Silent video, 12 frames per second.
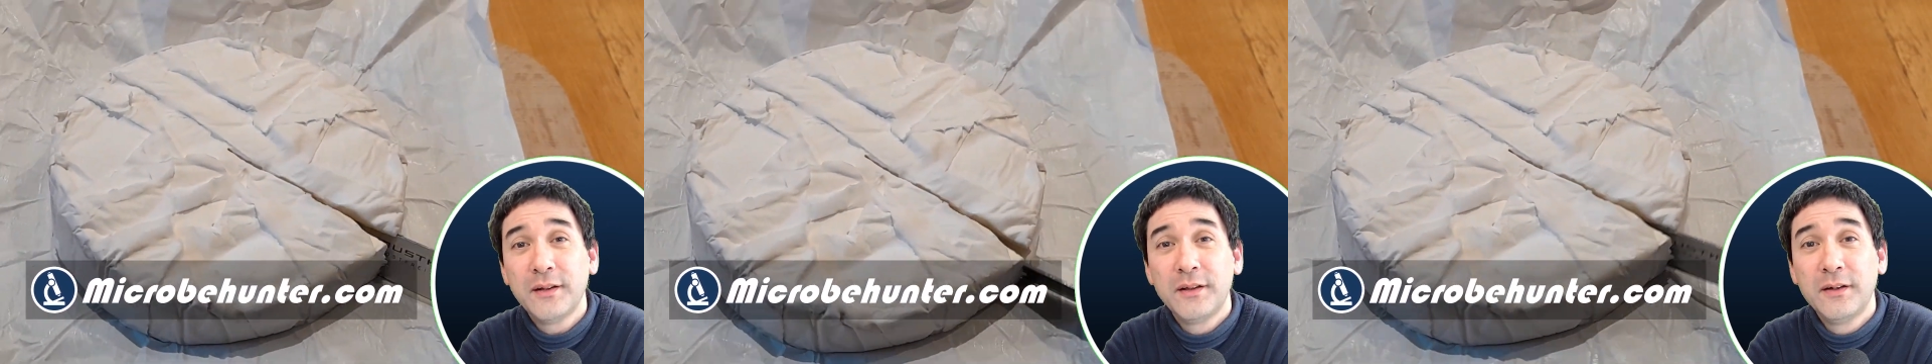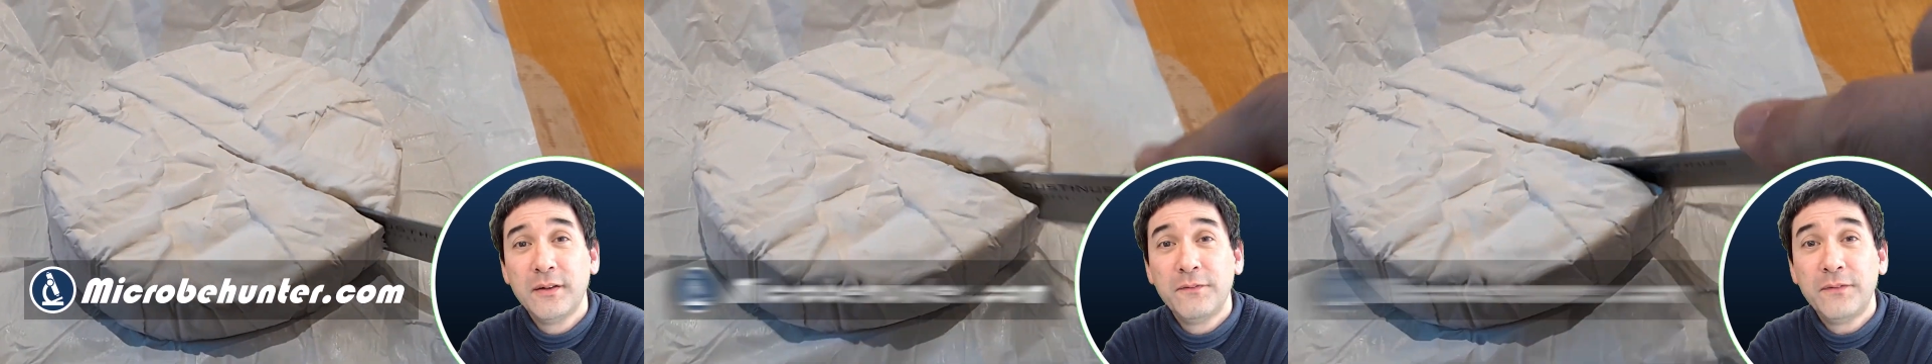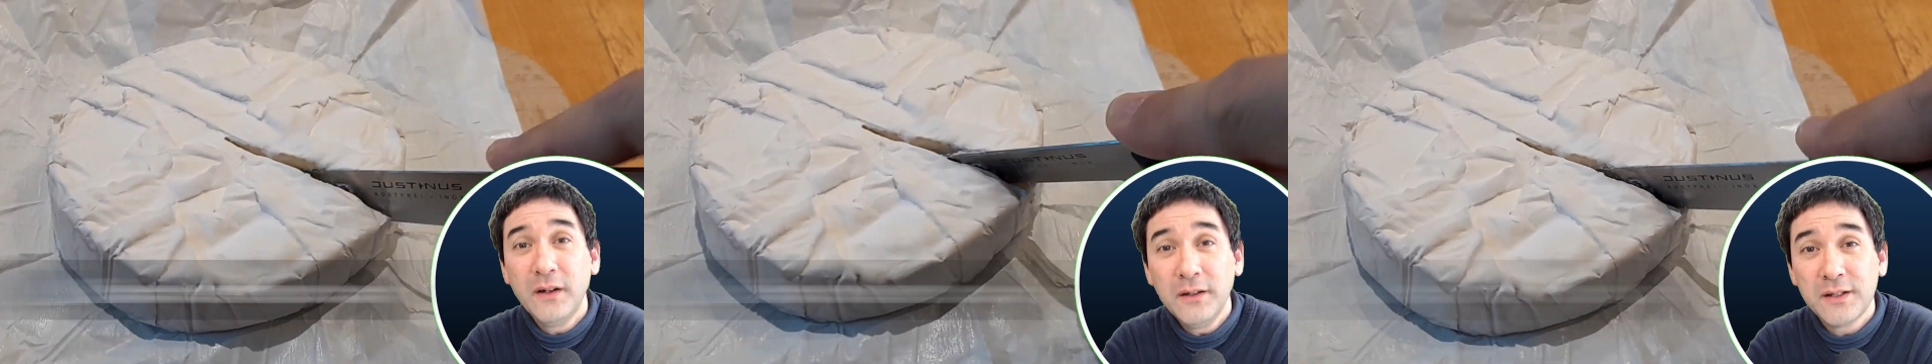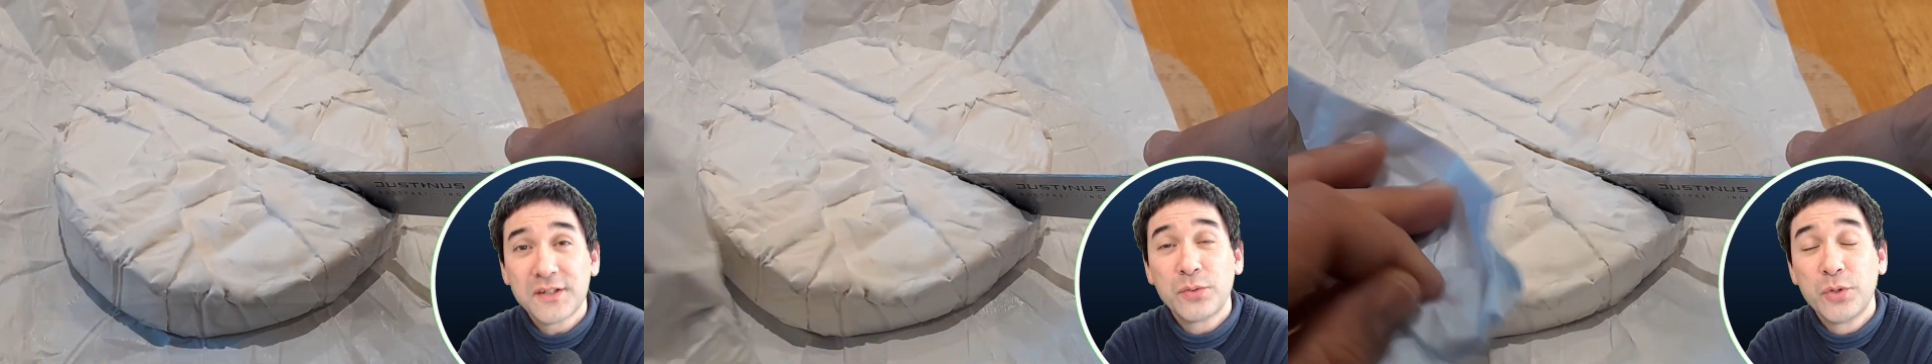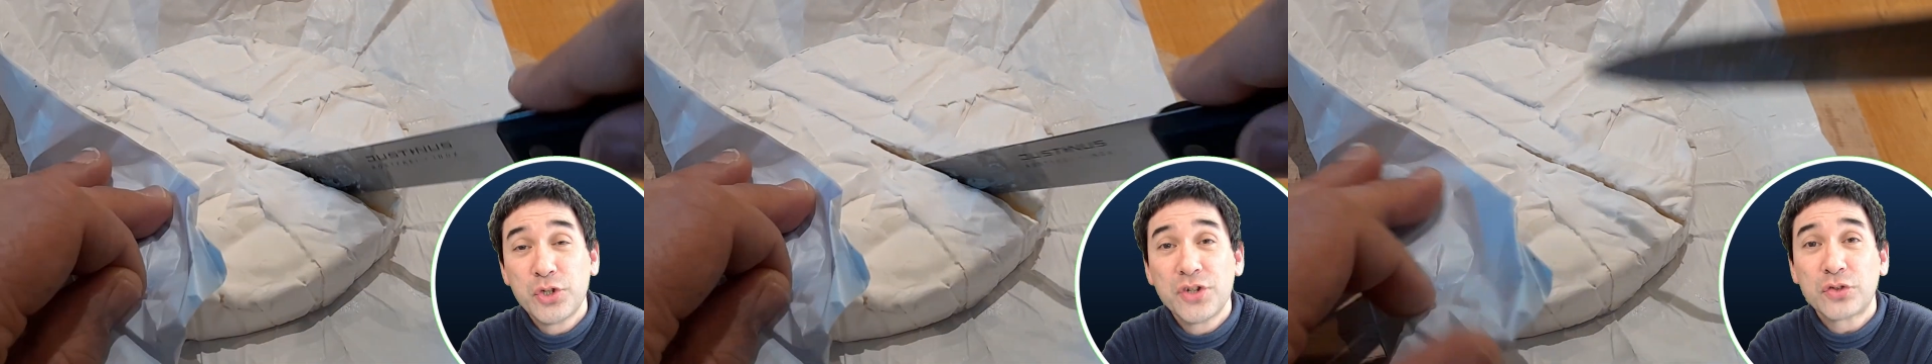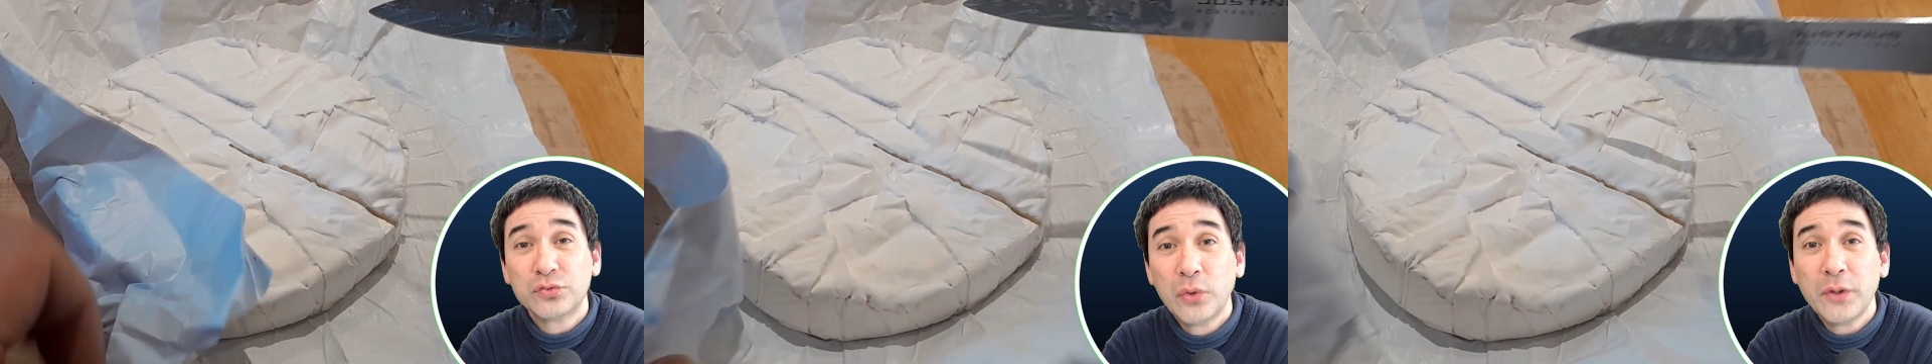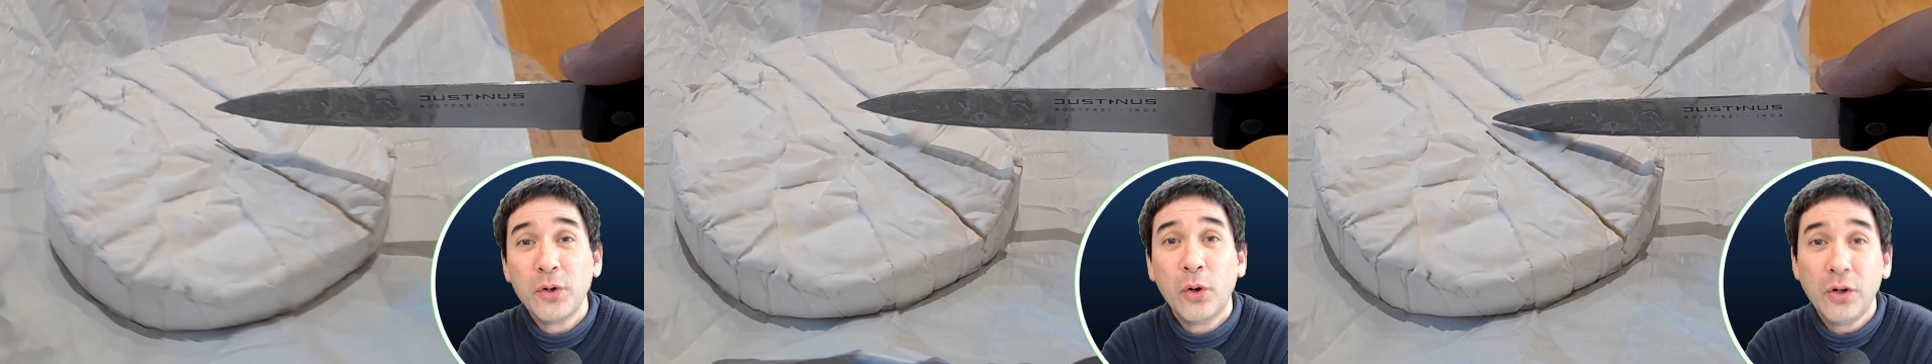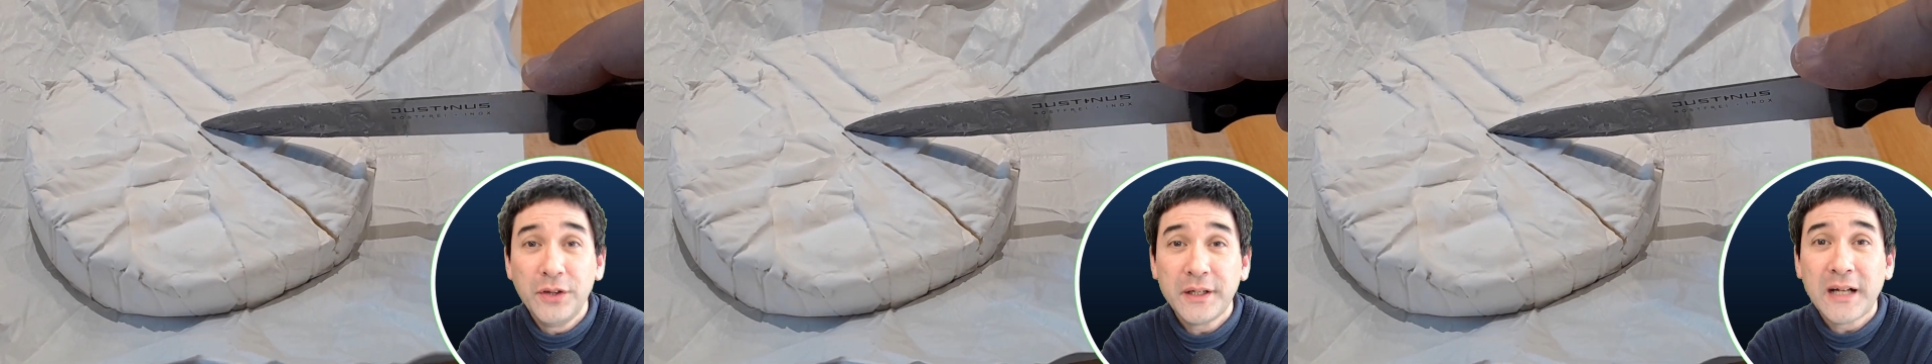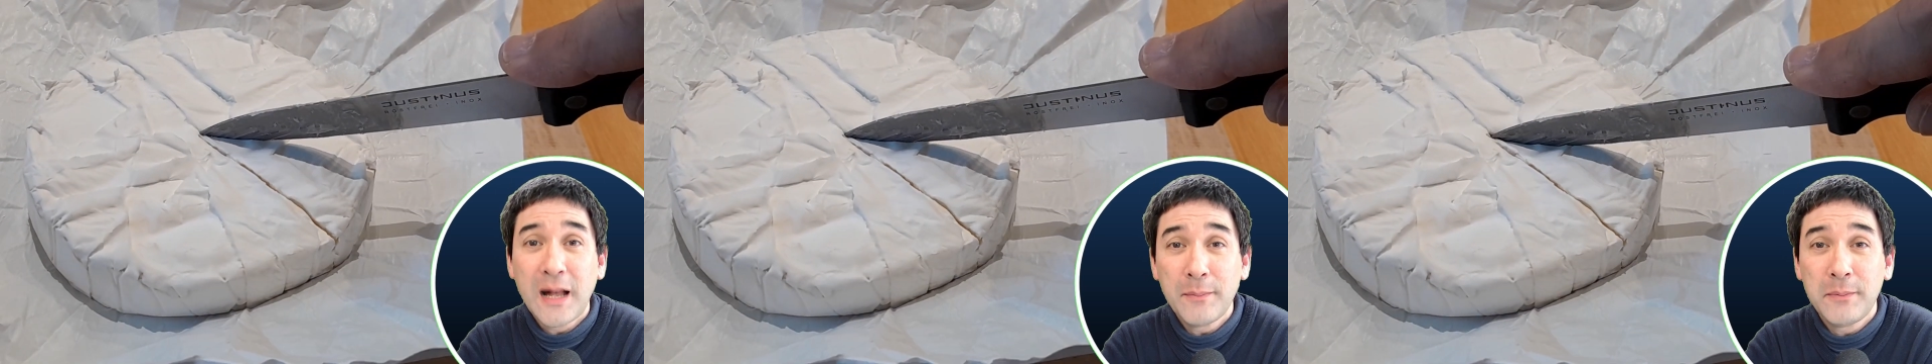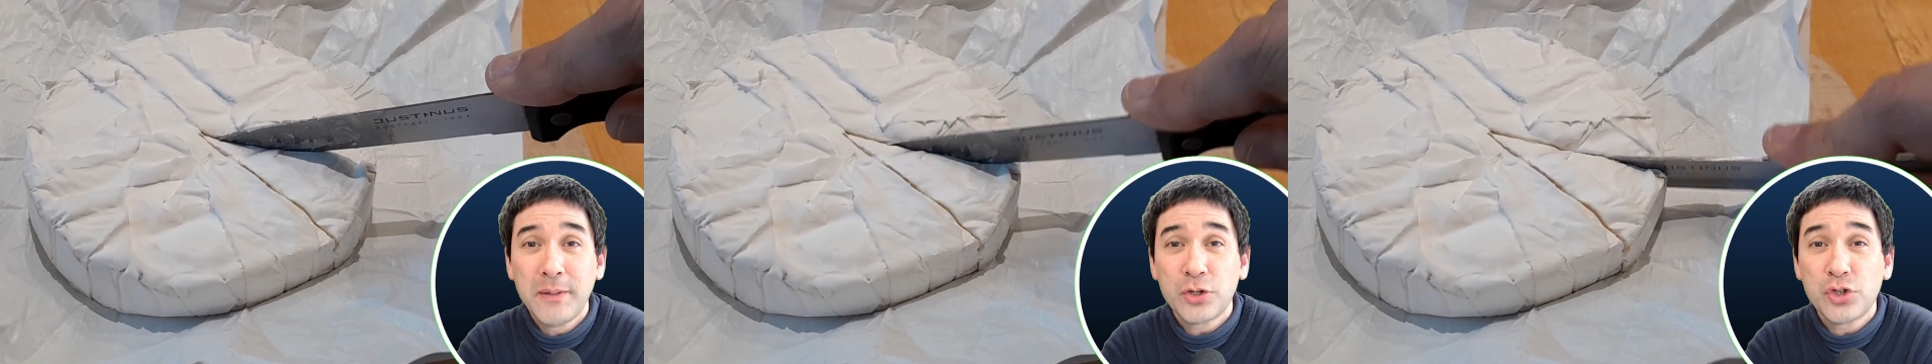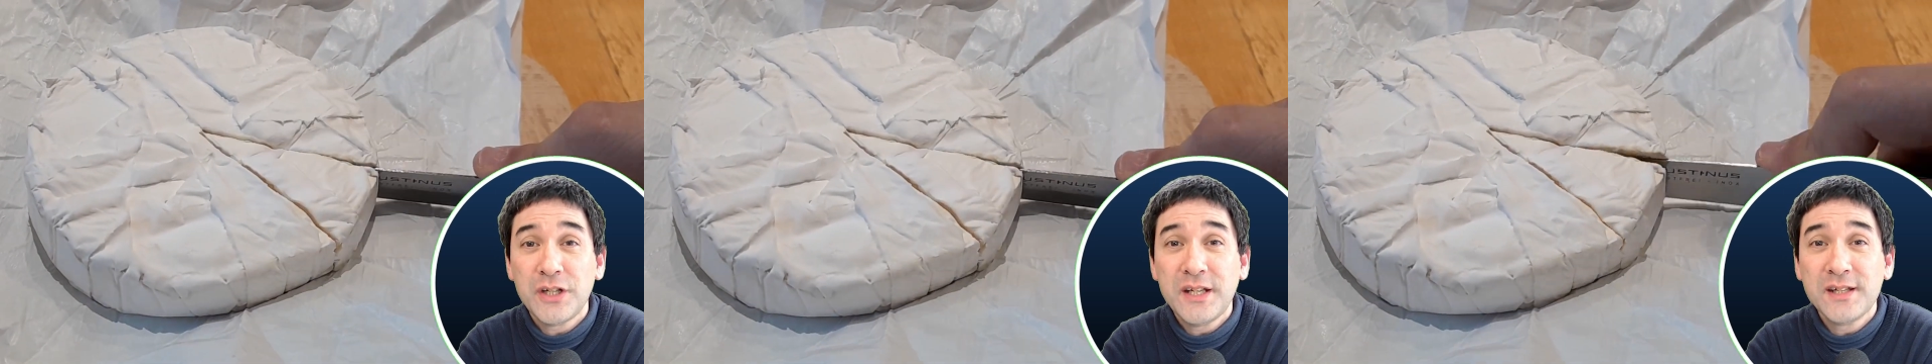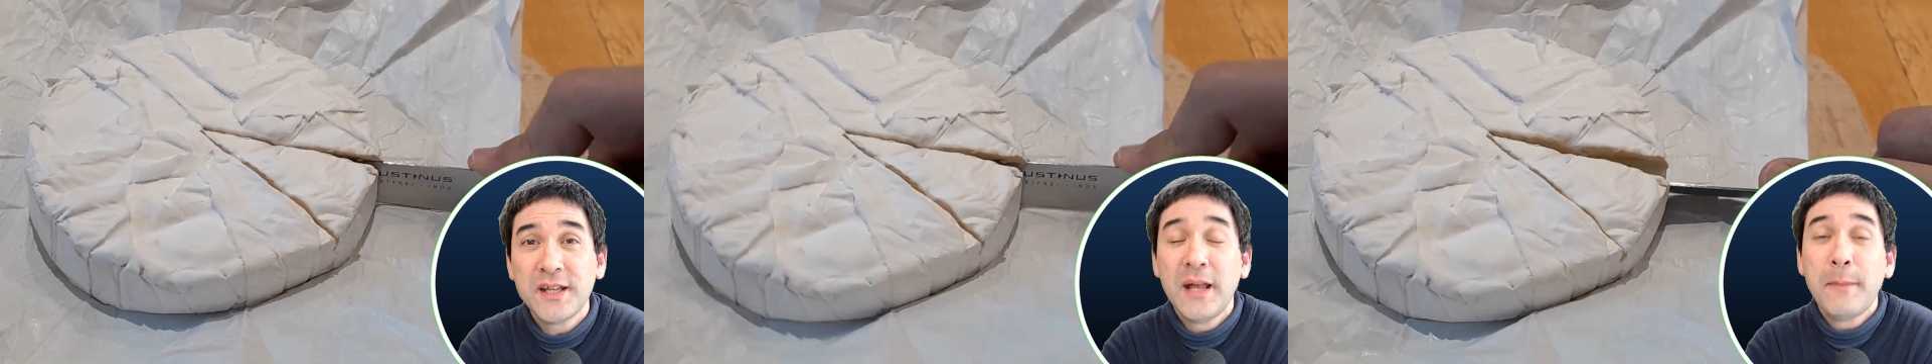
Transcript: the fungus which is growing on the camembert cheese